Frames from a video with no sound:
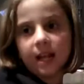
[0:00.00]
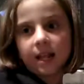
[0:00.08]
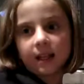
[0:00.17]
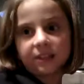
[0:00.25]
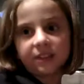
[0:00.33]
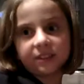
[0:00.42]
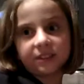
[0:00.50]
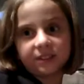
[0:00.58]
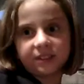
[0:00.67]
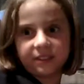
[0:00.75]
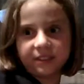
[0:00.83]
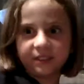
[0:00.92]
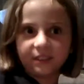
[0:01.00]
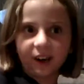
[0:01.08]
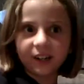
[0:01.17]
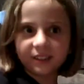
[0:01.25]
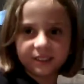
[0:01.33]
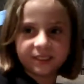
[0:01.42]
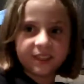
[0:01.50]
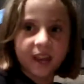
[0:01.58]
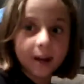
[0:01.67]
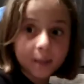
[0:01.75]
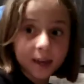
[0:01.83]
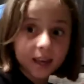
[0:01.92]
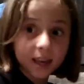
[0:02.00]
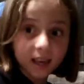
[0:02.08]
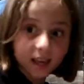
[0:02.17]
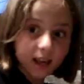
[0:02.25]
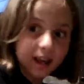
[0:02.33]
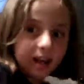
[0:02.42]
let's just start scamming.